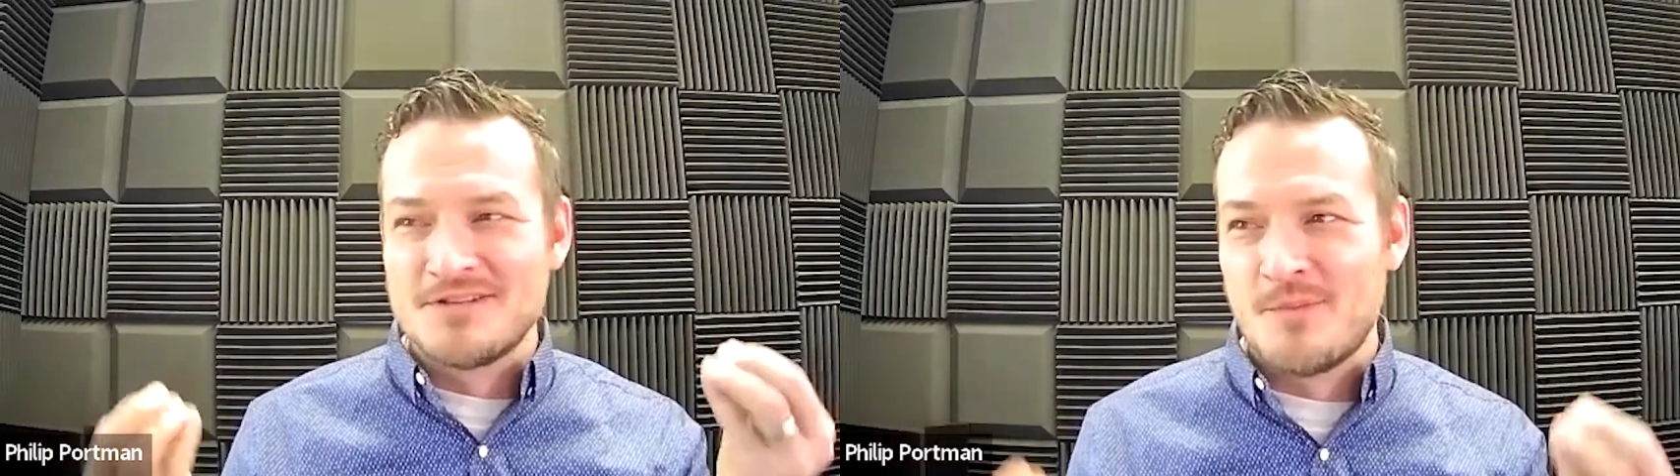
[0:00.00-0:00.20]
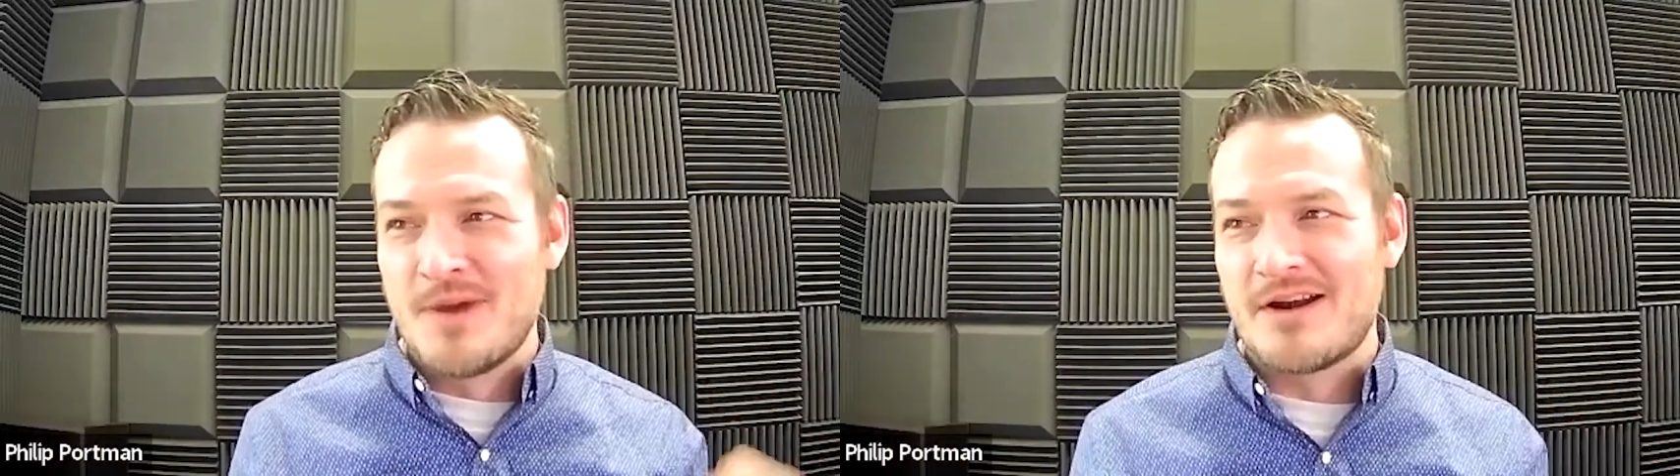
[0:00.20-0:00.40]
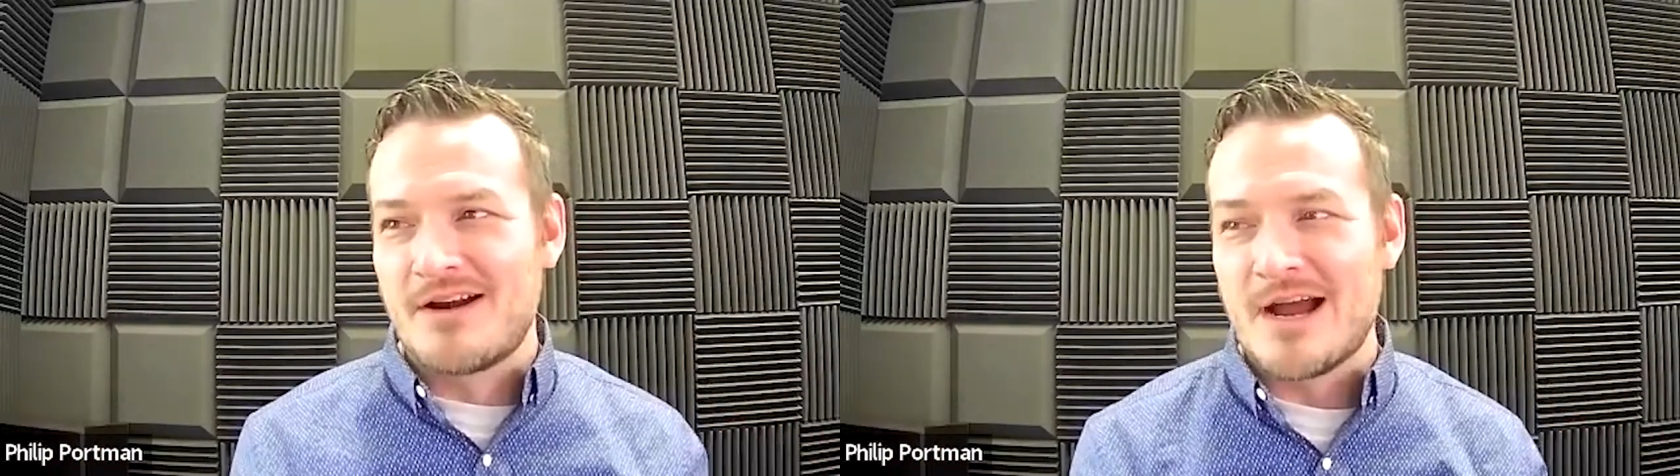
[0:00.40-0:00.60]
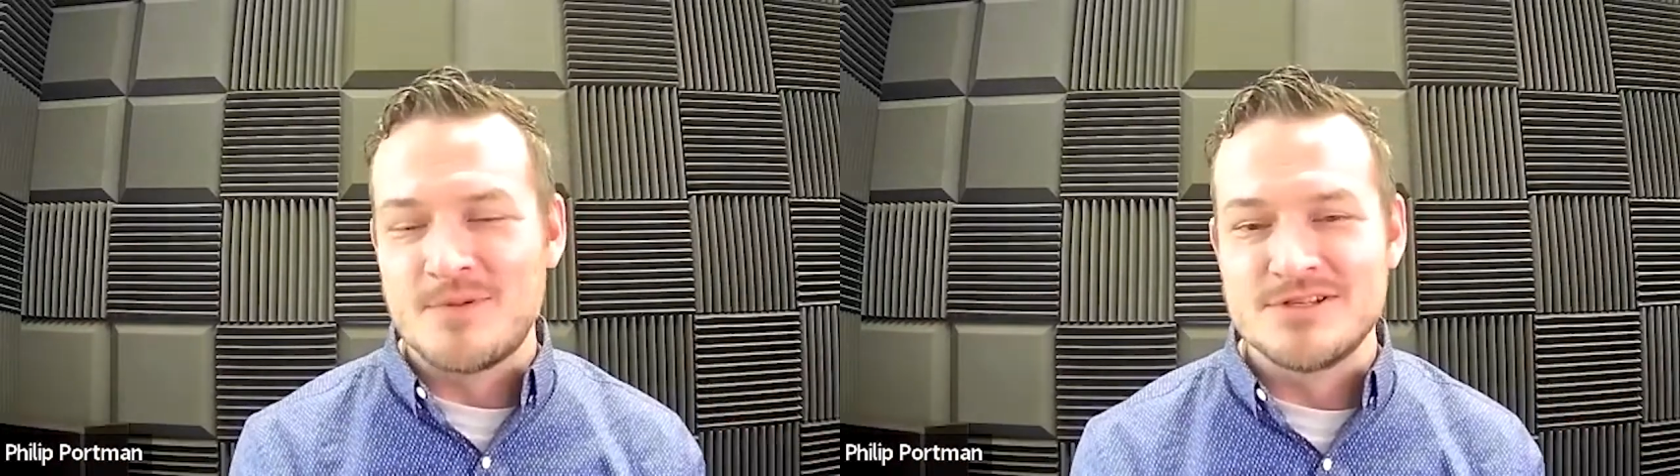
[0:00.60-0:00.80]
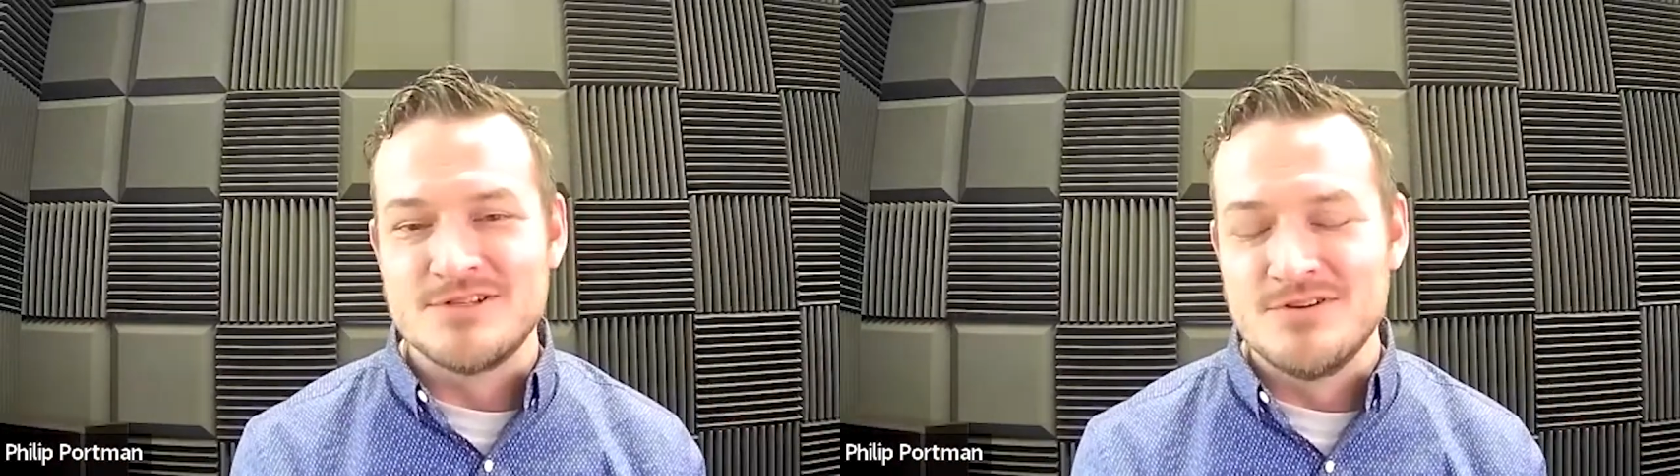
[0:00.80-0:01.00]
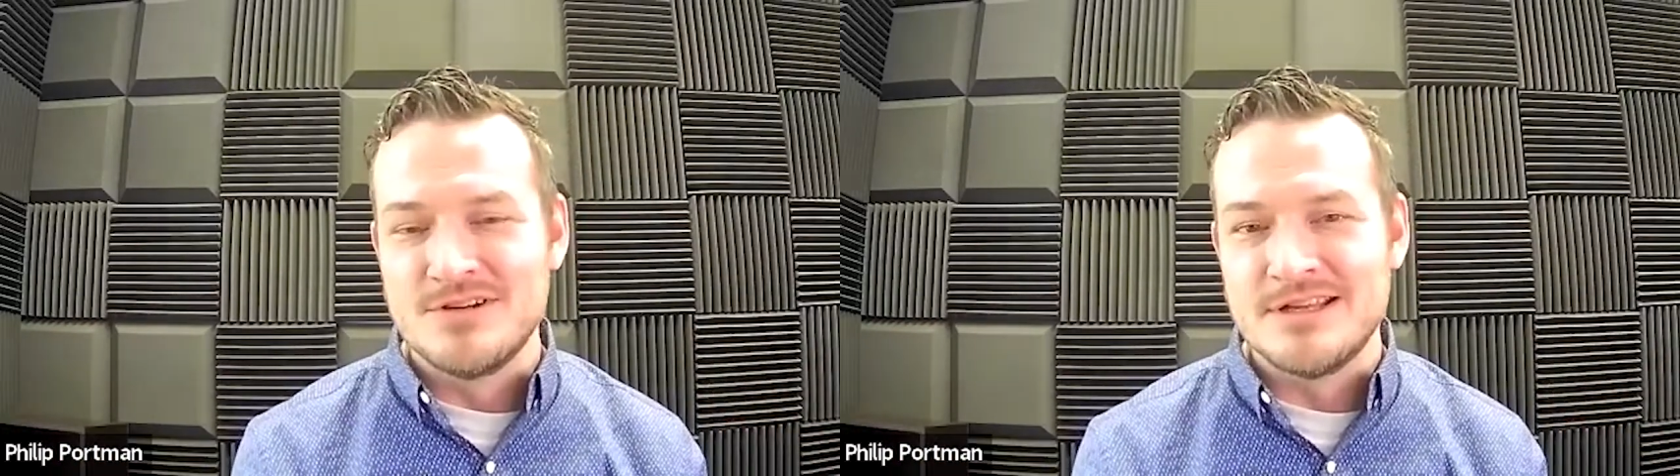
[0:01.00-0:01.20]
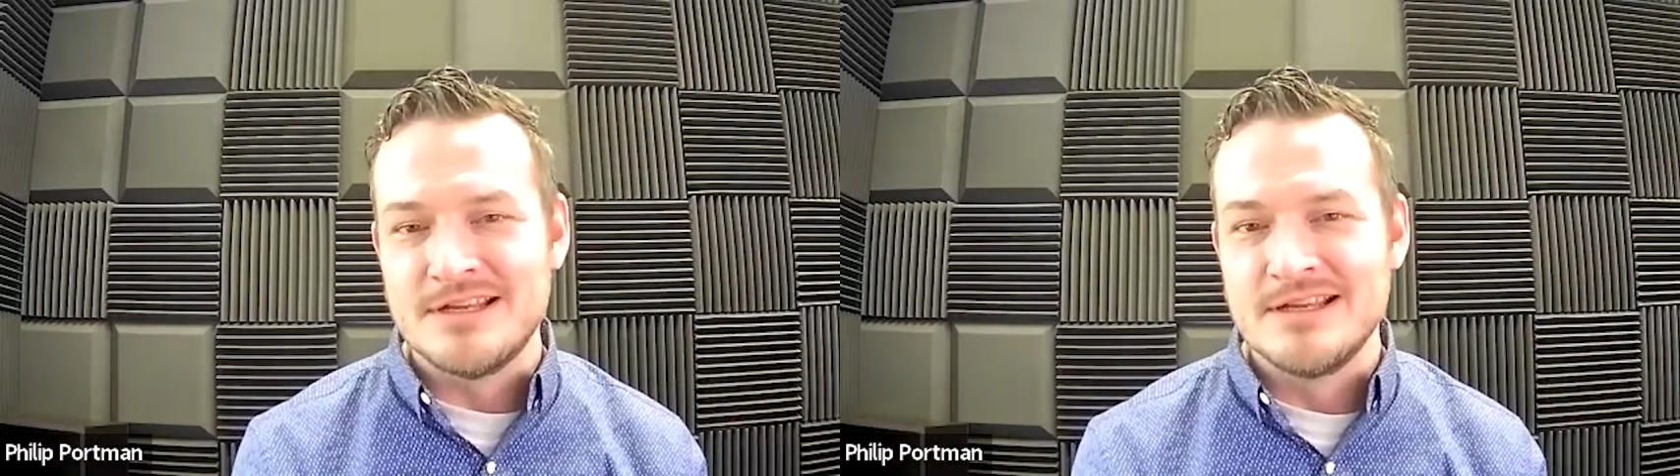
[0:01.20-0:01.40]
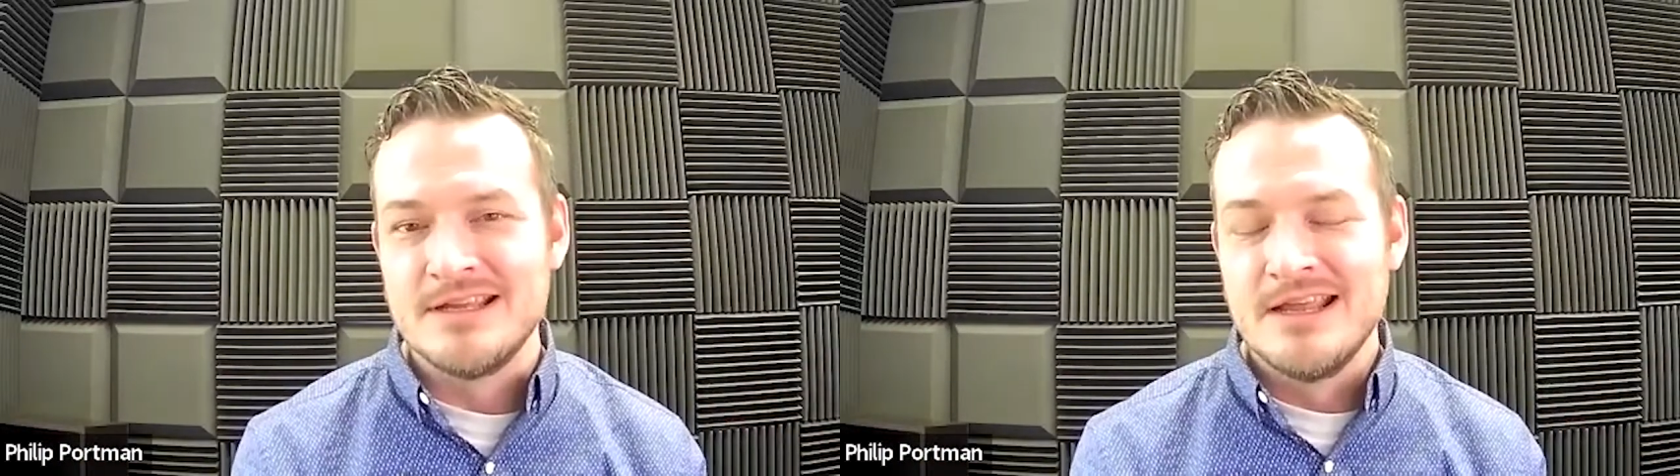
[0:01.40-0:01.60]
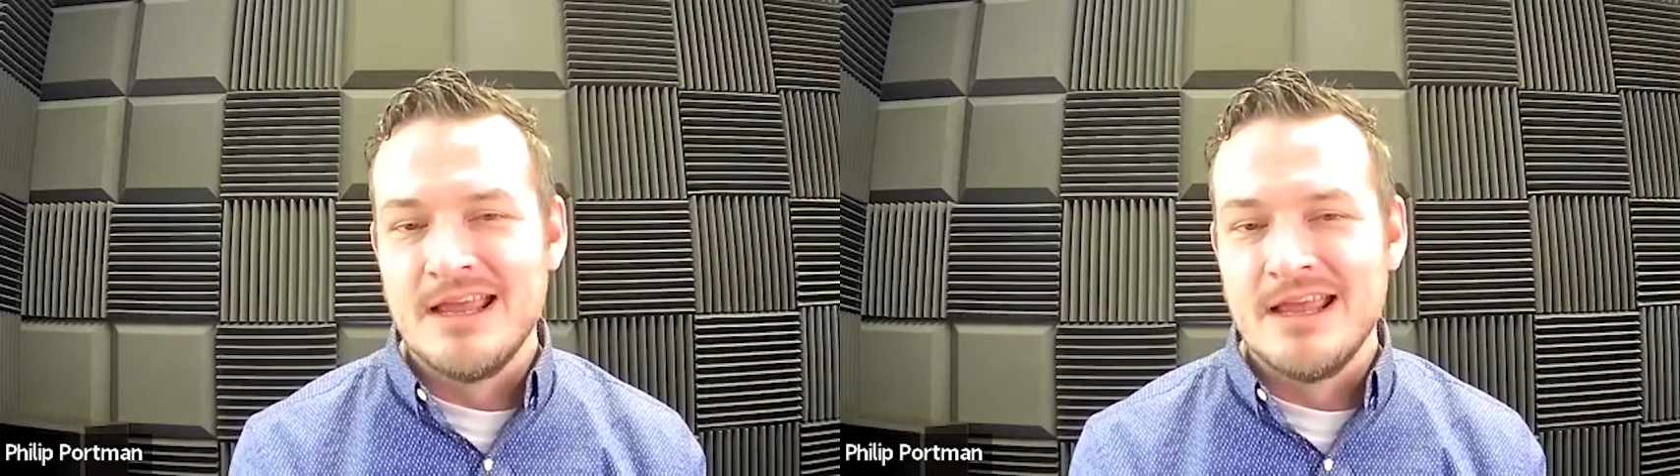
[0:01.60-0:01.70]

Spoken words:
a better opportunity.